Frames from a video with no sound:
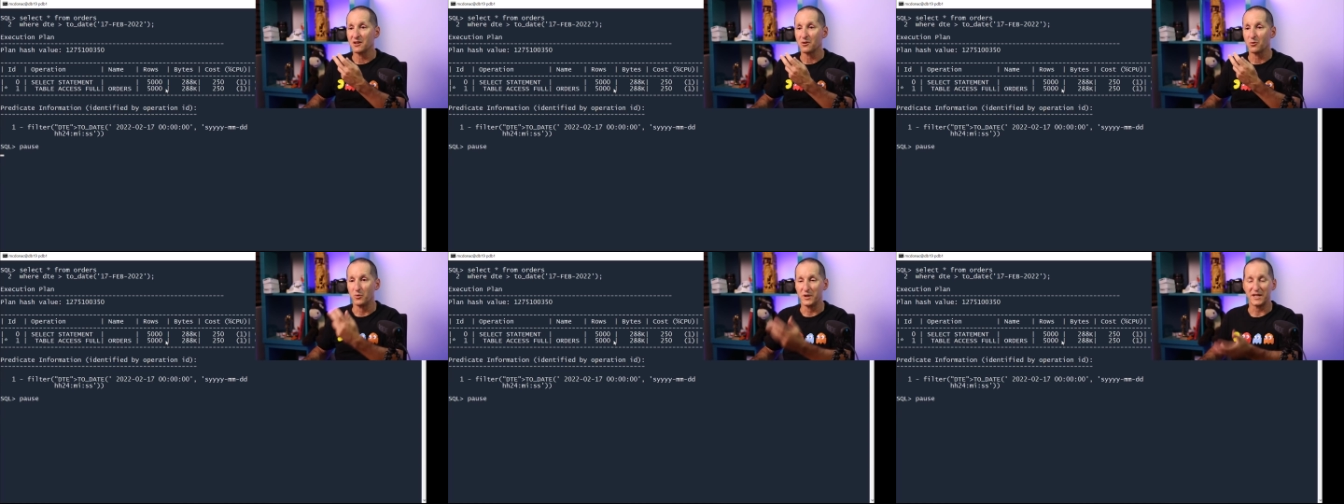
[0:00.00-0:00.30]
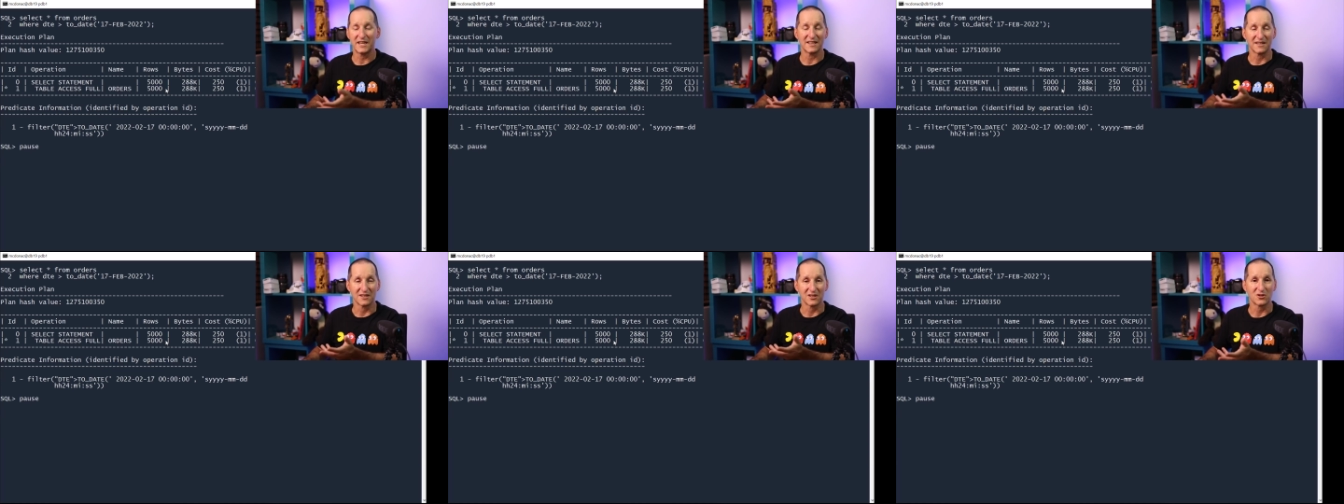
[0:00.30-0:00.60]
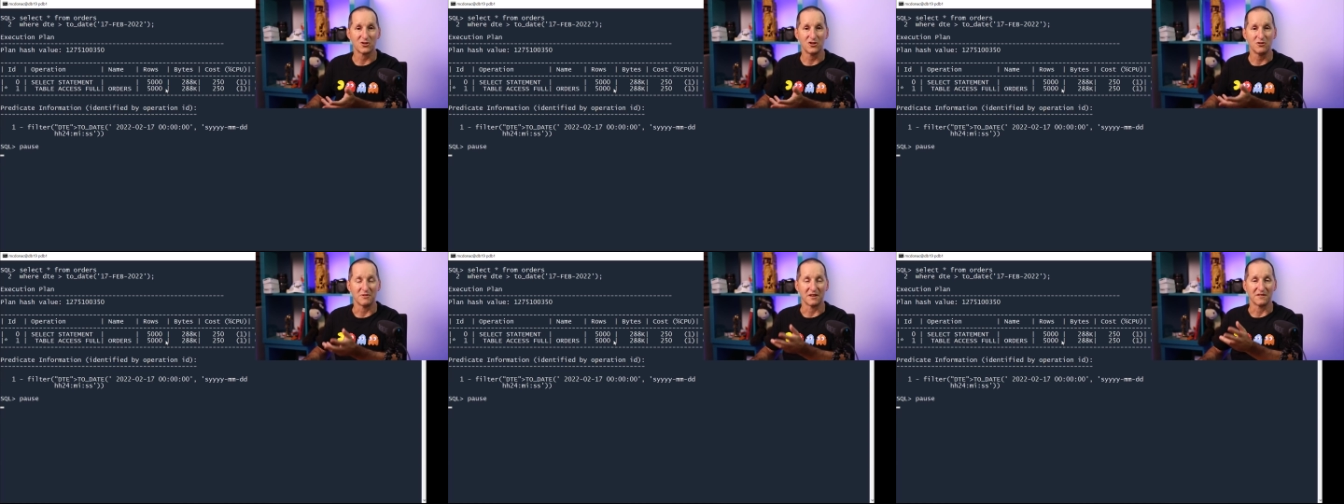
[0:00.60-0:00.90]
We can
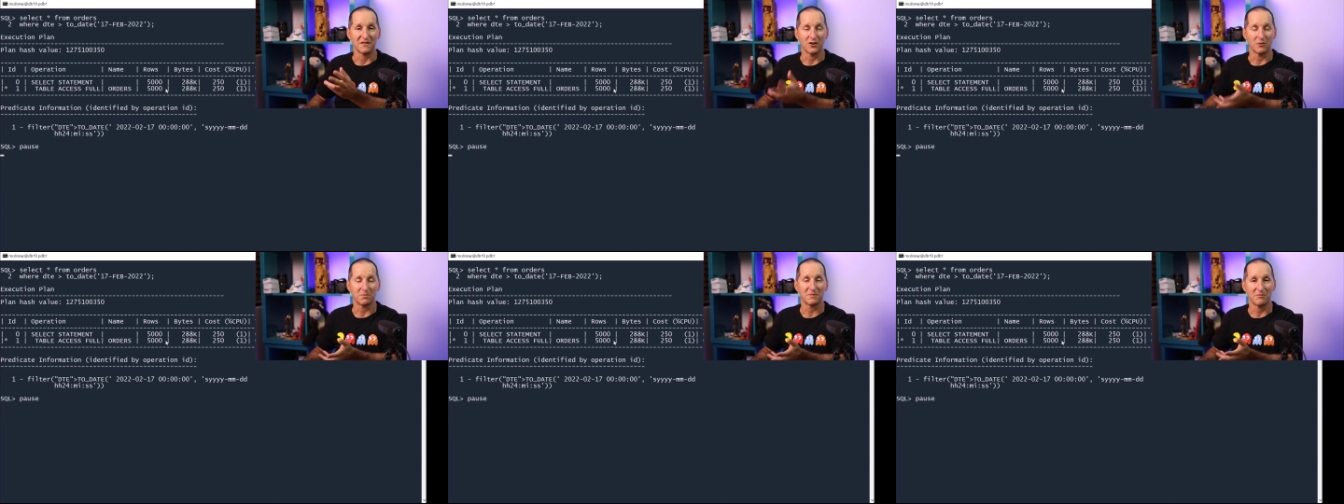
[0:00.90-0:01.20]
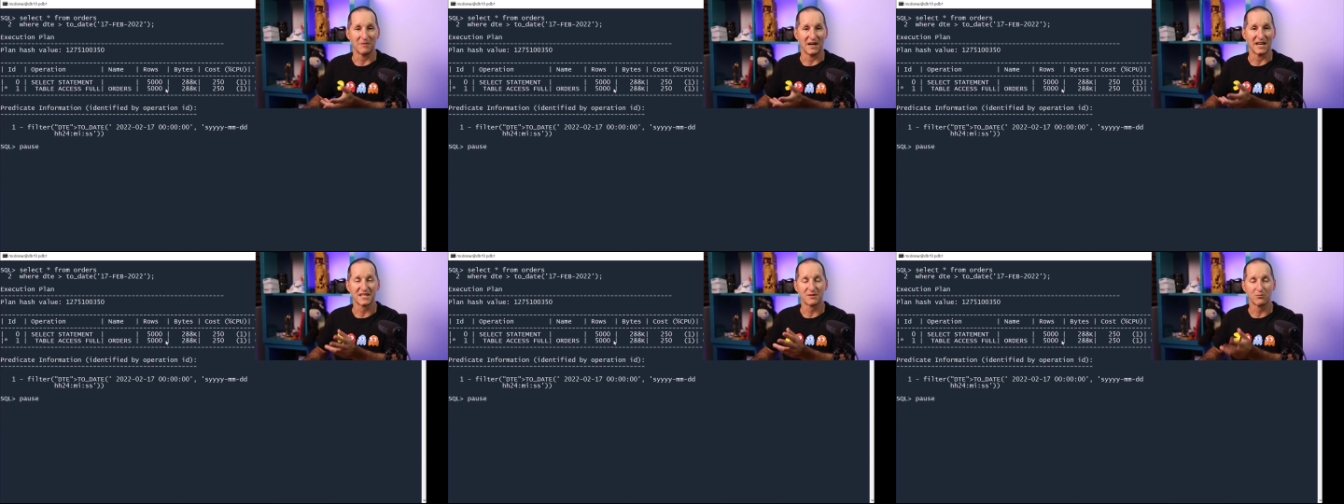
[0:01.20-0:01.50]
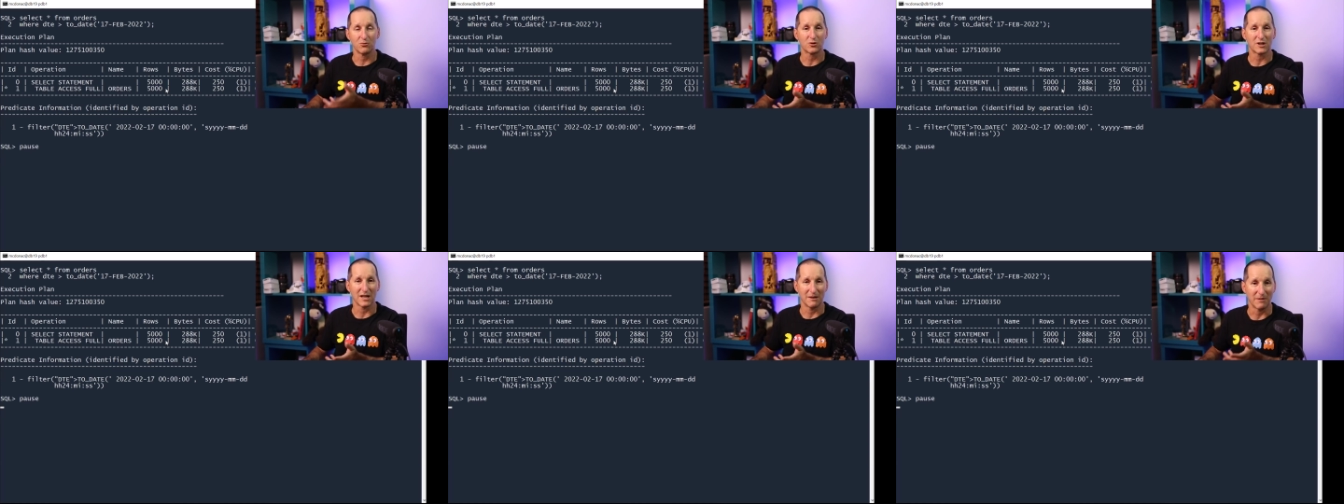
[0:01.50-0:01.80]
assume that the optimizer
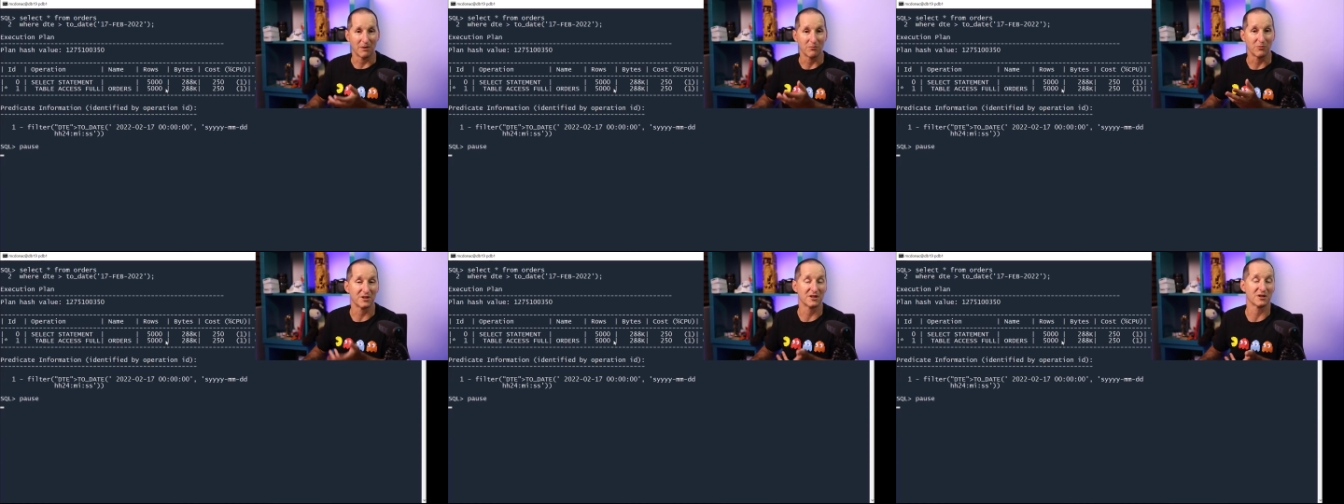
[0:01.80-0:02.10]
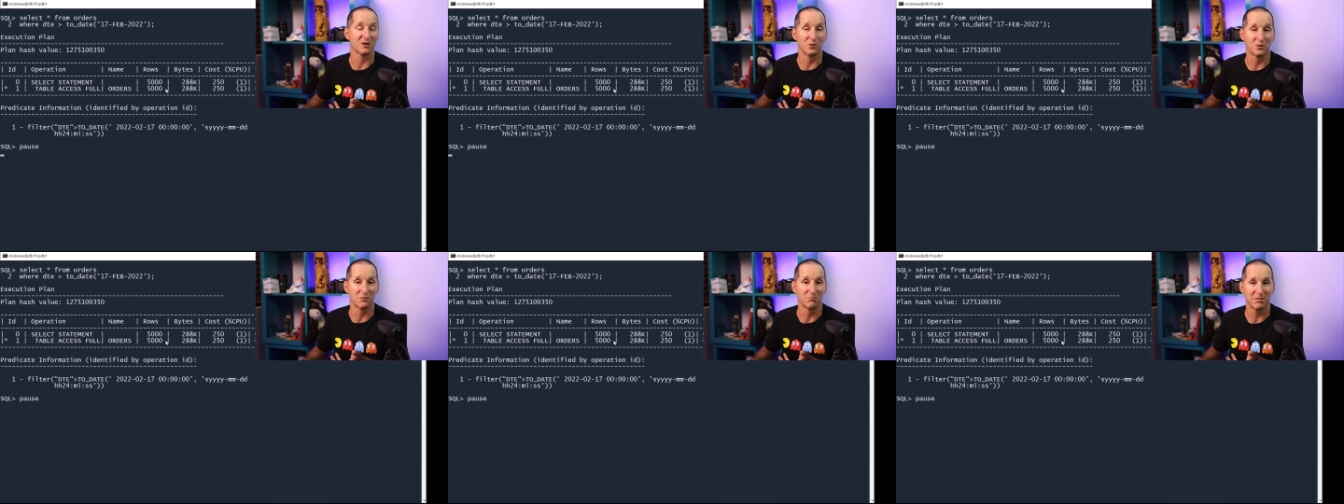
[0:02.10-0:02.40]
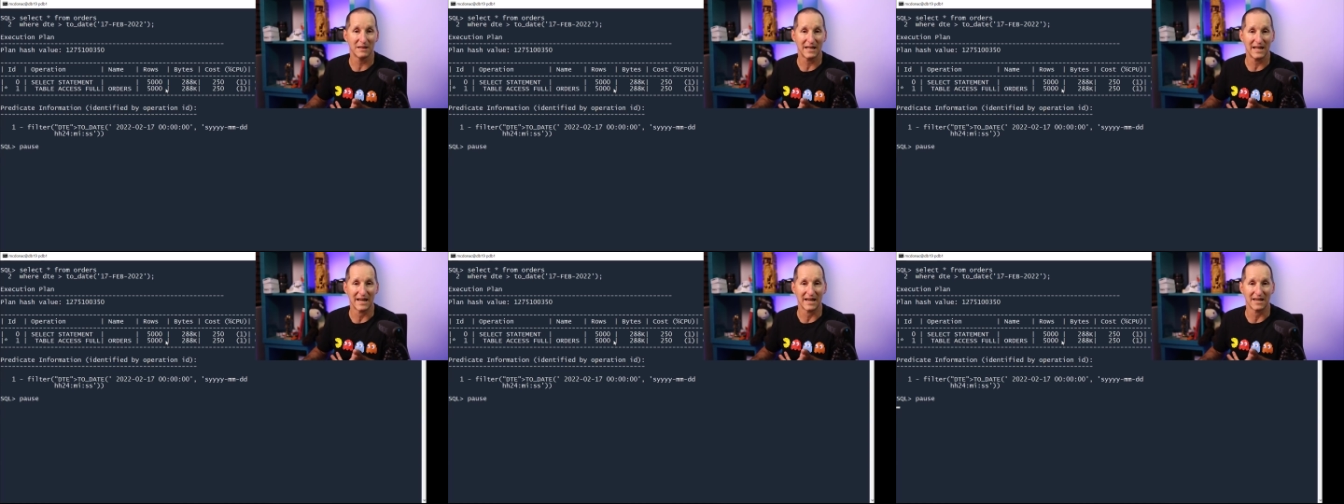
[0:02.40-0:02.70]
will come up with a good
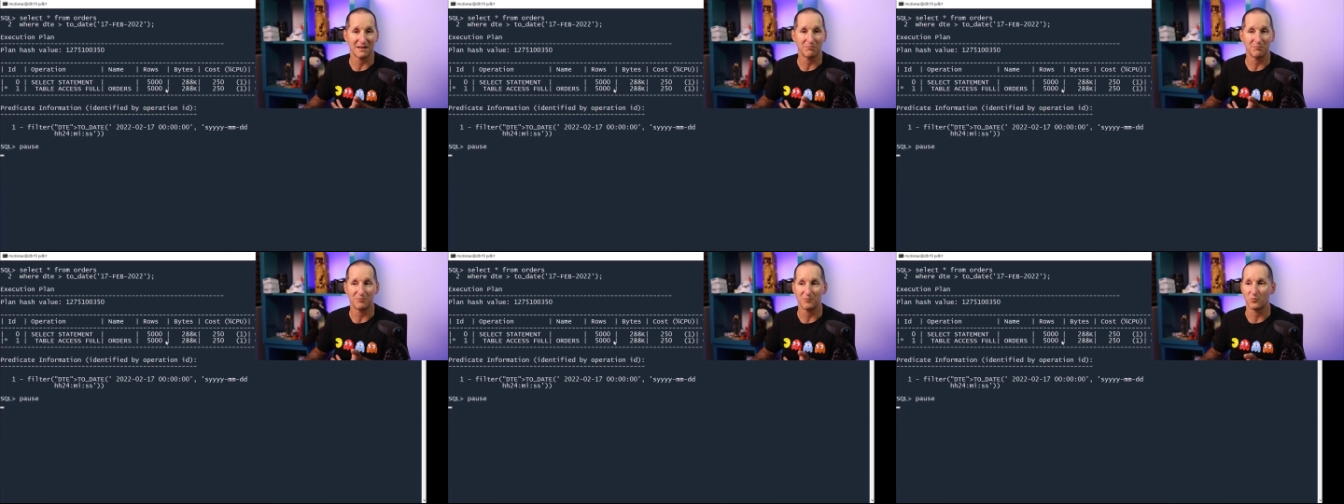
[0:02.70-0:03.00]
plan